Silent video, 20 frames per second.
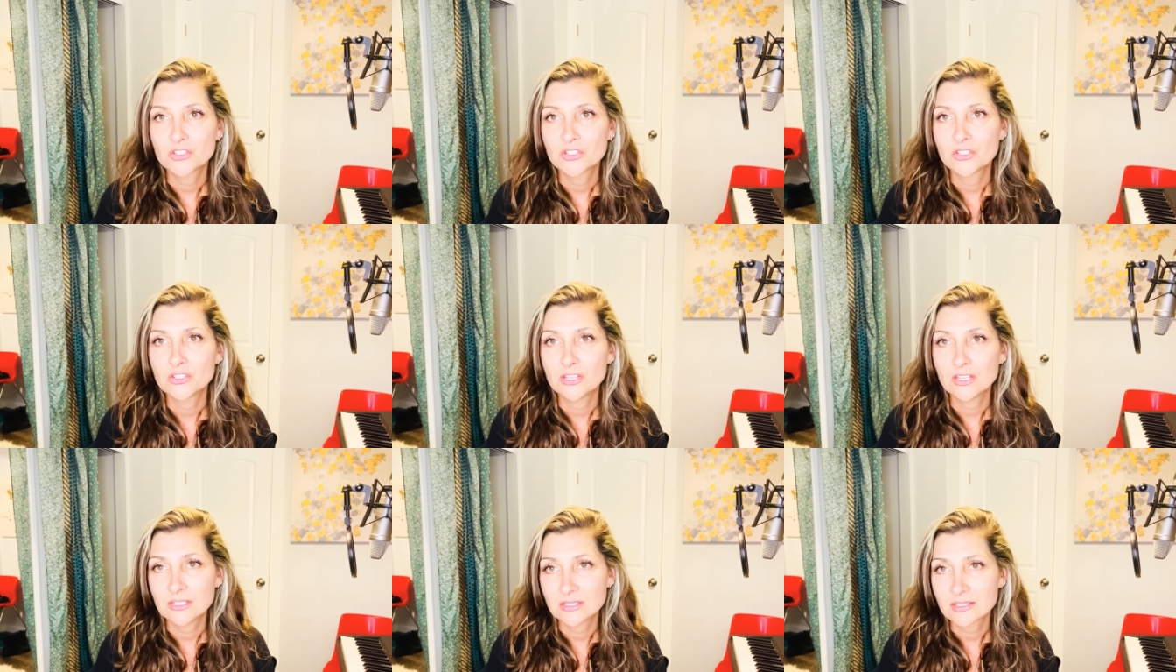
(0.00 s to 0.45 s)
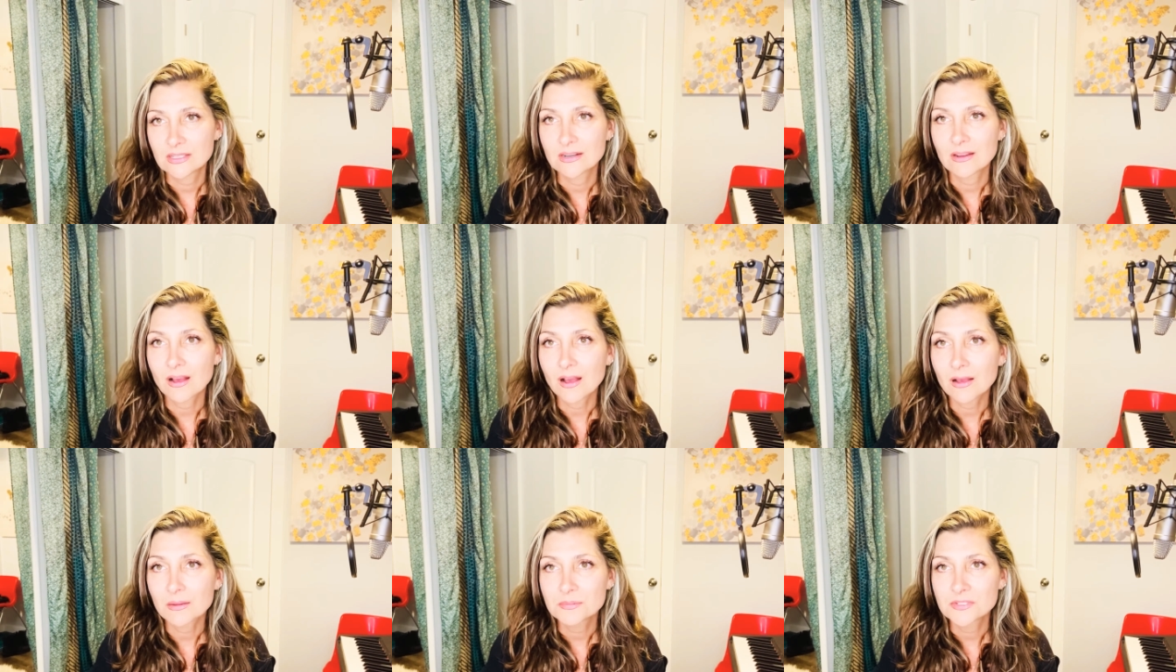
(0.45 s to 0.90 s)
it's an
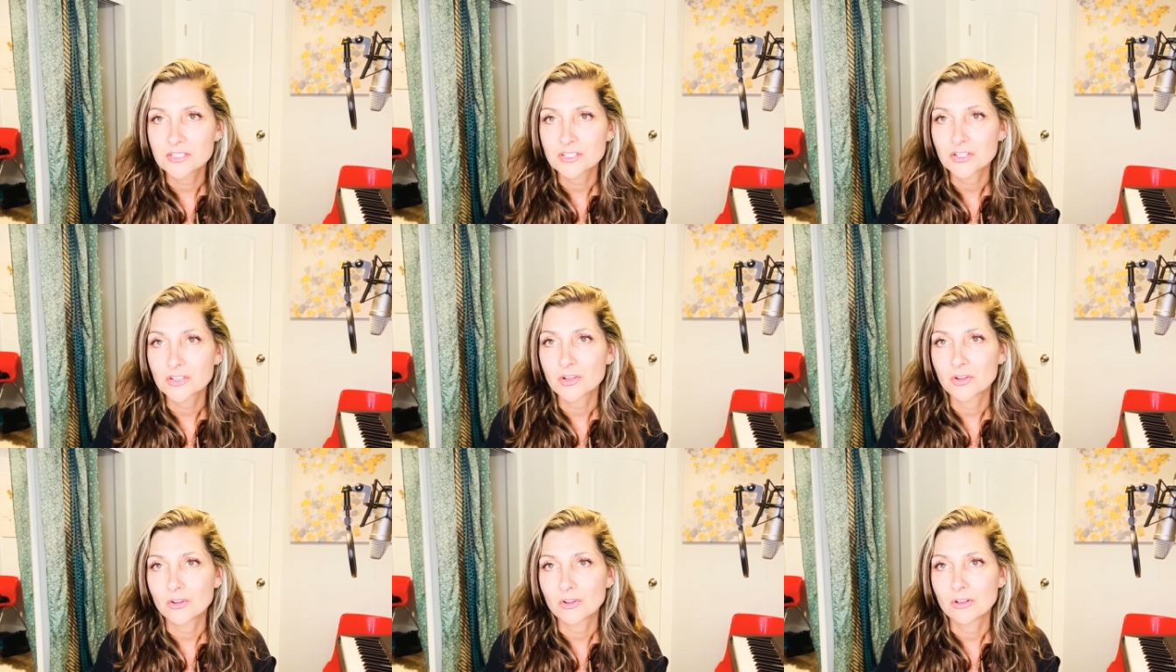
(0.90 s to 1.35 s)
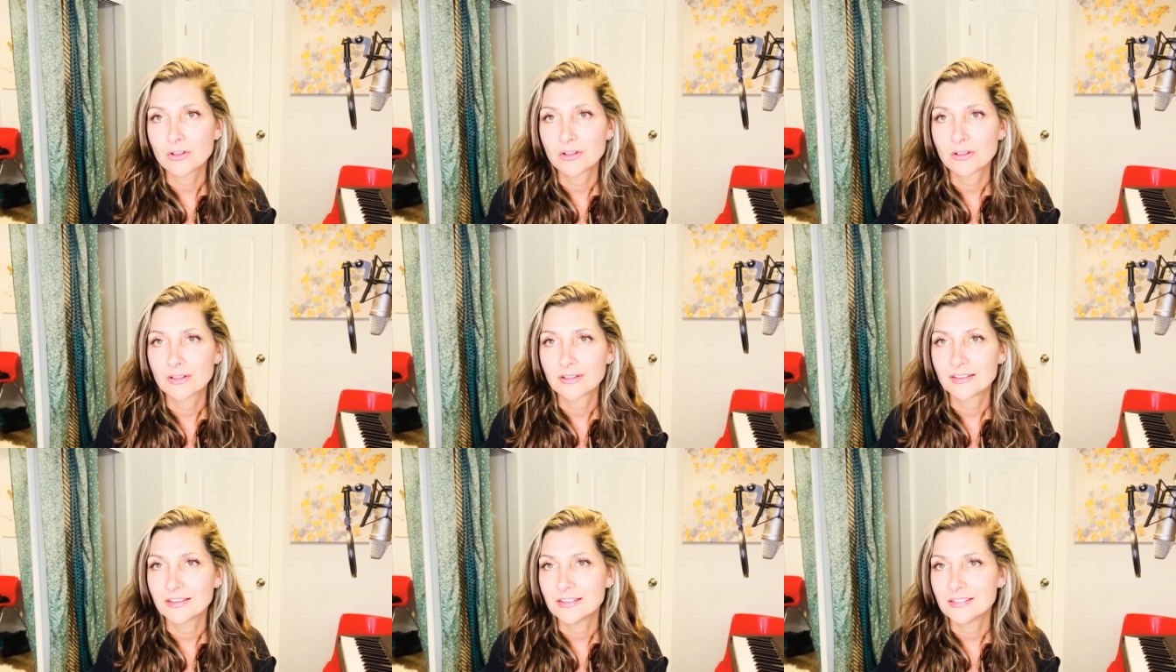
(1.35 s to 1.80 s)

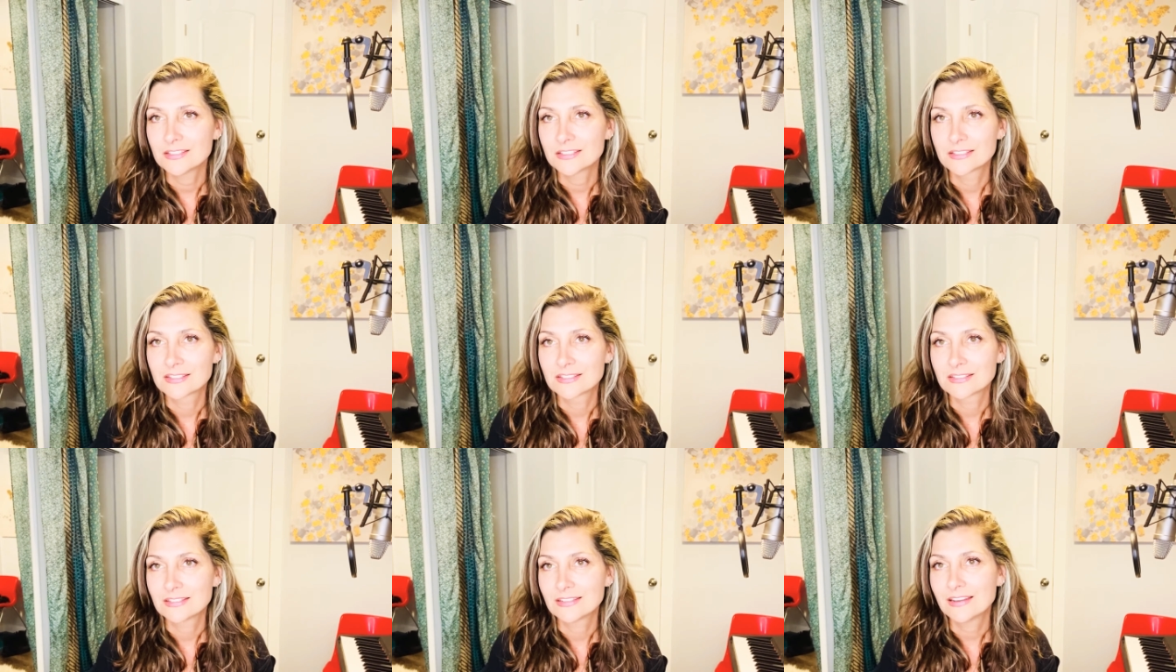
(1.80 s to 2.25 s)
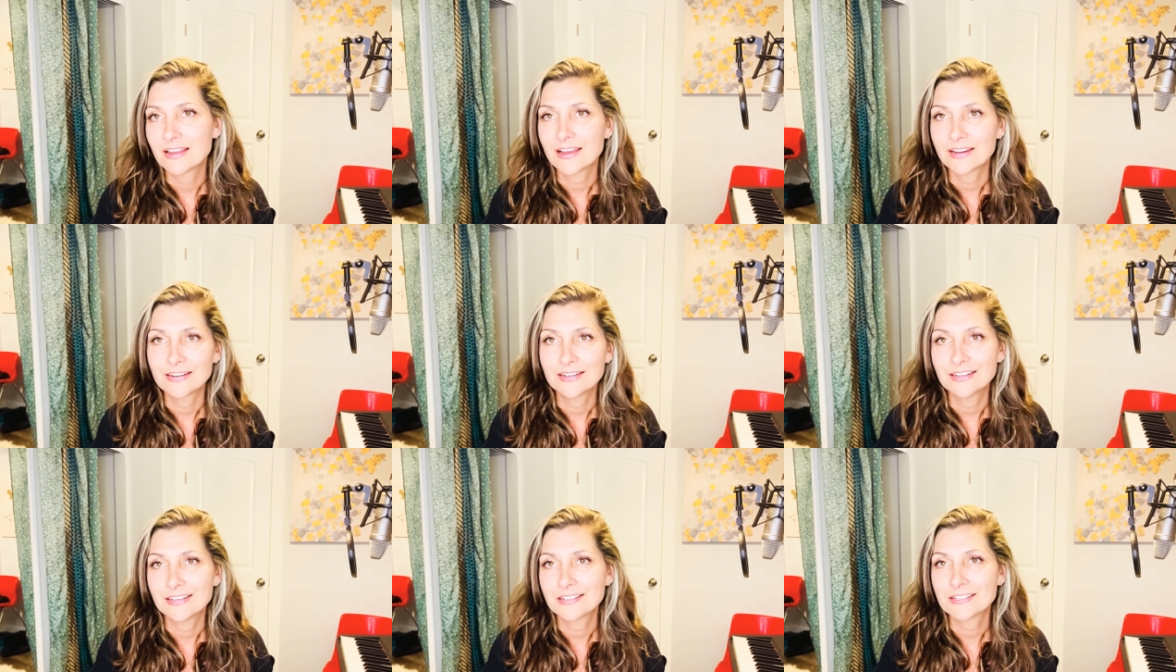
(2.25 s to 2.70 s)
obstacle. It's not
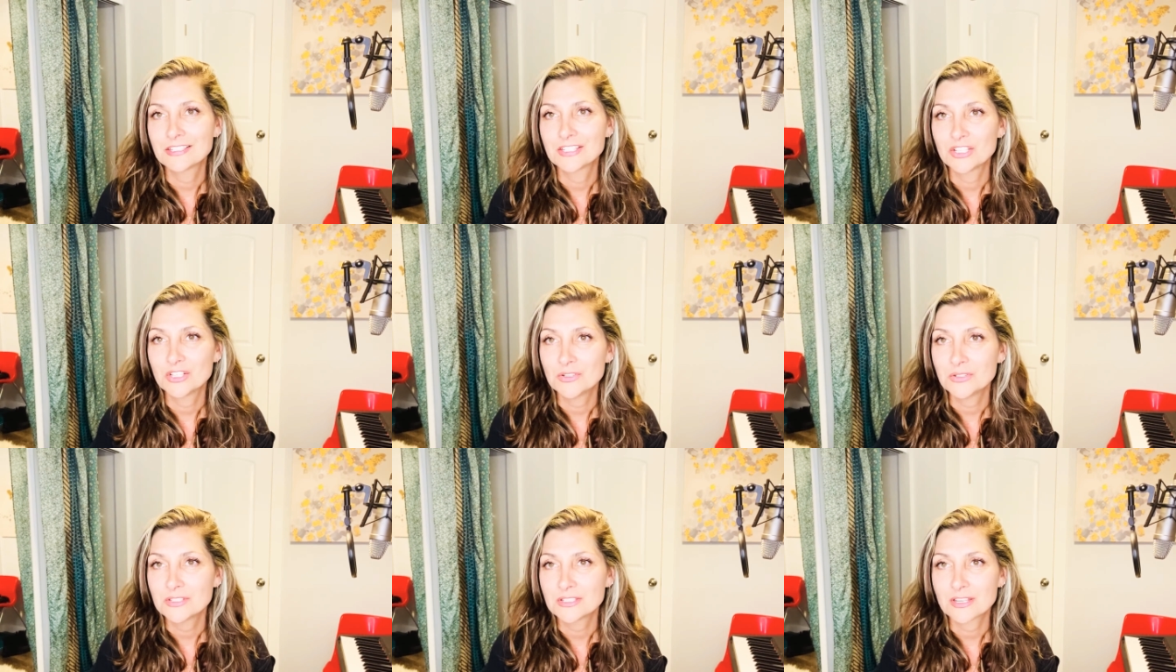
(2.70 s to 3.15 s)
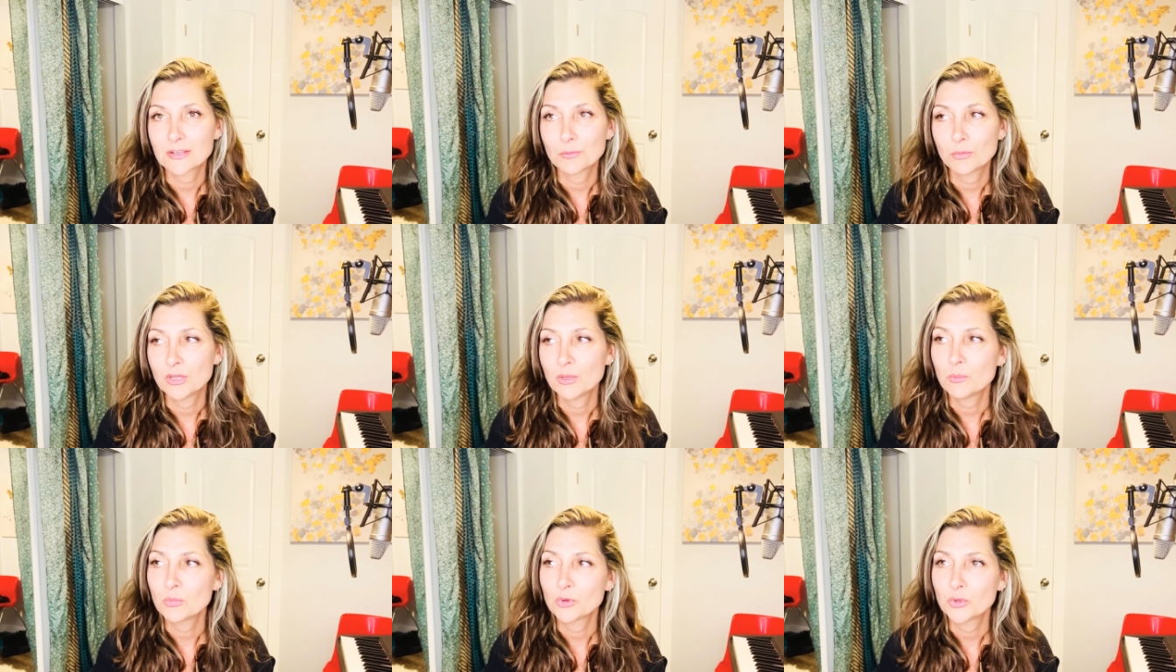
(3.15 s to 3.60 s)
an excuse that
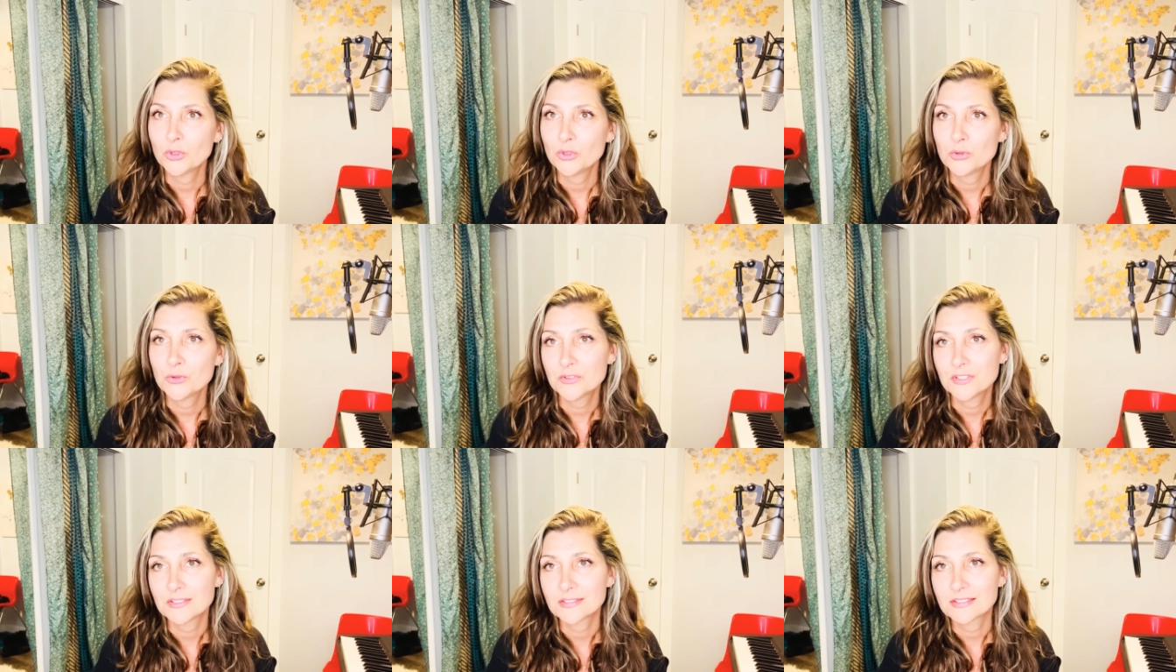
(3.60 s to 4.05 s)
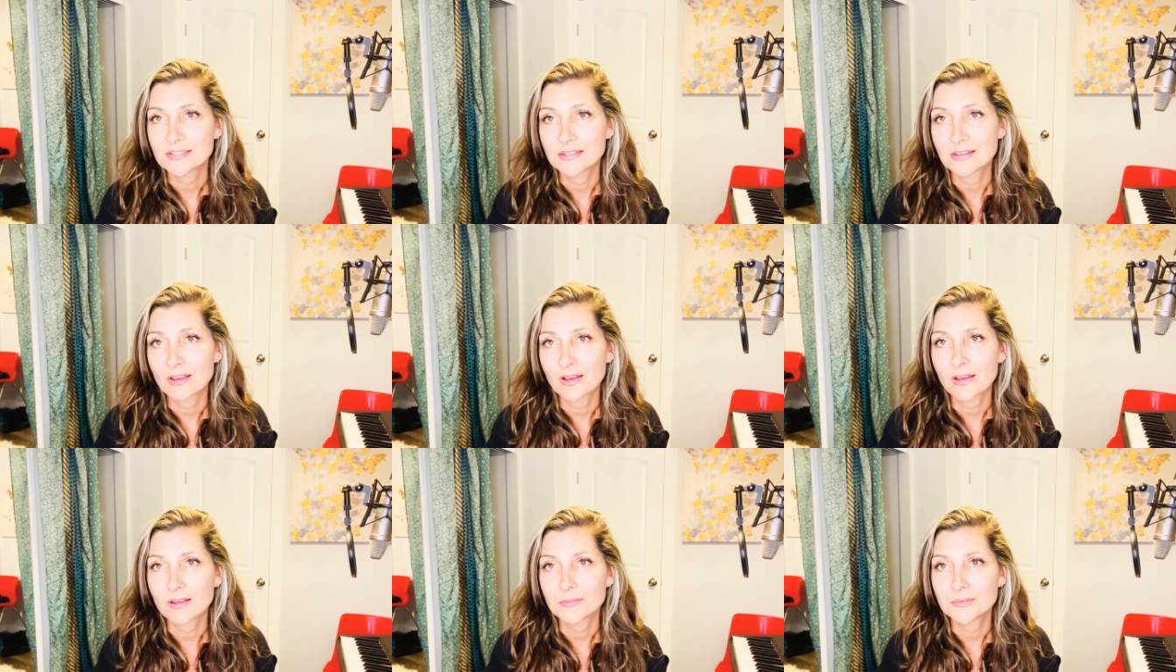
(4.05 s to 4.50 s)
people use. It's an
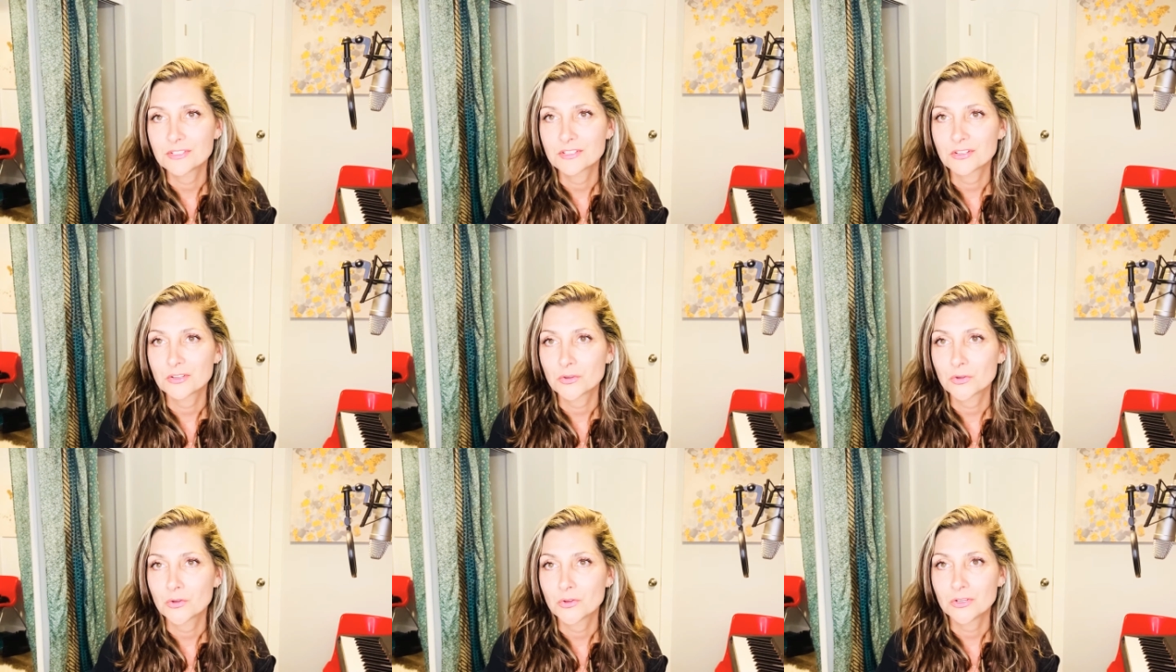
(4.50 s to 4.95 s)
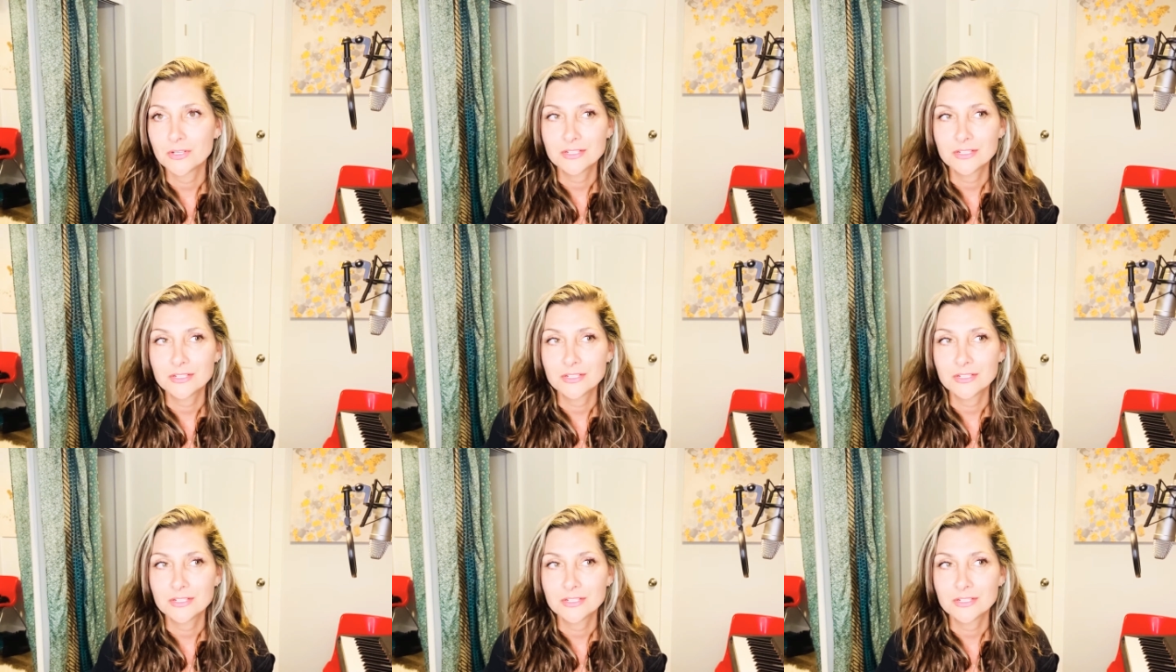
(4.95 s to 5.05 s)
obstacle.